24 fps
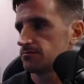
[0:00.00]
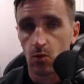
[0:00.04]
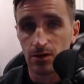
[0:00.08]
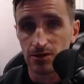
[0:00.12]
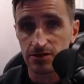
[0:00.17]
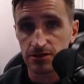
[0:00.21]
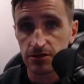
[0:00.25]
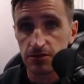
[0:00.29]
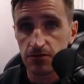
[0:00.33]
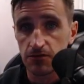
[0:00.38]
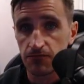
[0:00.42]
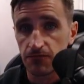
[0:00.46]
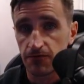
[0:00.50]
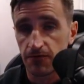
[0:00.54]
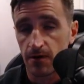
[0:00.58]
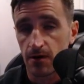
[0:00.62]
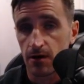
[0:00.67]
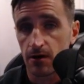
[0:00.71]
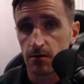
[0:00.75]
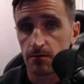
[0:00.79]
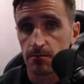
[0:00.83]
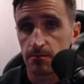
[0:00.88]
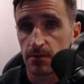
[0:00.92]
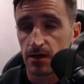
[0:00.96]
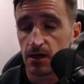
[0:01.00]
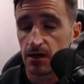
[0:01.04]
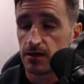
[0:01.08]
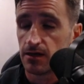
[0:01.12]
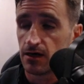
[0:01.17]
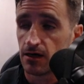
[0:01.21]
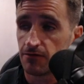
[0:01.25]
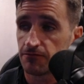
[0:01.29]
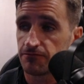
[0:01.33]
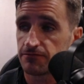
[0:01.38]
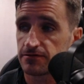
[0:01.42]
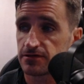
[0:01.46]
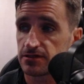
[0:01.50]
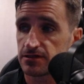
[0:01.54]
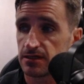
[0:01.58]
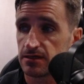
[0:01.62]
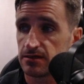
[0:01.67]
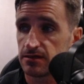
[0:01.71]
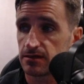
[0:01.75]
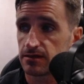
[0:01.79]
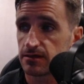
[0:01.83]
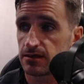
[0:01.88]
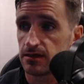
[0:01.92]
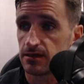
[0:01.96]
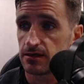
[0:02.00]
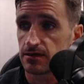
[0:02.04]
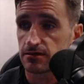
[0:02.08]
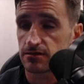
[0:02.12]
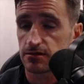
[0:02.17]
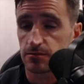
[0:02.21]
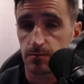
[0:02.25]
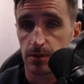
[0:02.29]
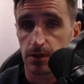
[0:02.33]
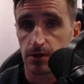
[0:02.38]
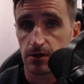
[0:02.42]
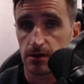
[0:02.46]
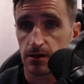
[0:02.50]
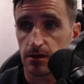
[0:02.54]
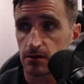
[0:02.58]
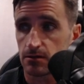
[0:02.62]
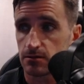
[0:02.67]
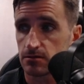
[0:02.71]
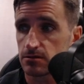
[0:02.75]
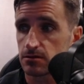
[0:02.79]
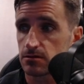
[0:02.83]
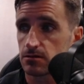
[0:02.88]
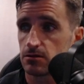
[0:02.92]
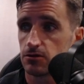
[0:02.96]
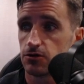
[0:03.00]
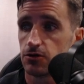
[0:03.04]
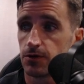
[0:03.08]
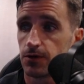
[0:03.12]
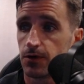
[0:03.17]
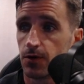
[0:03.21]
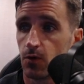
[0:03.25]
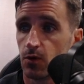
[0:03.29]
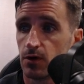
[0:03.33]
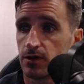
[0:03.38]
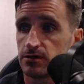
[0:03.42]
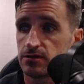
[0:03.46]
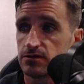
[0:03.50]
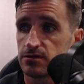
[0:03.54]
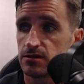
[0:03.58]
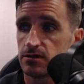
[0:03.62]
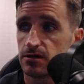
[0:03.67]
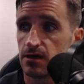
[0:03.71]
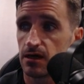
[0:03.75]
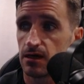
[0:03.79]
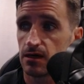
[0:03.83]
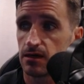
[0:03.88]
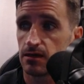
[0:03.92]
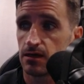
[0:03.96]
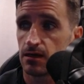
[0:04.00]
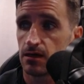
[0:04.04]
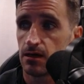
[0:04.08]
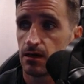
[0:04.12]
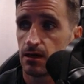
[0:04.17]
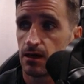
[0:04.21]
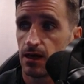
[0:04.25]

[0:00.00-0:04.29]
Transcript: Once you farm enough syndicate experience, you're going to get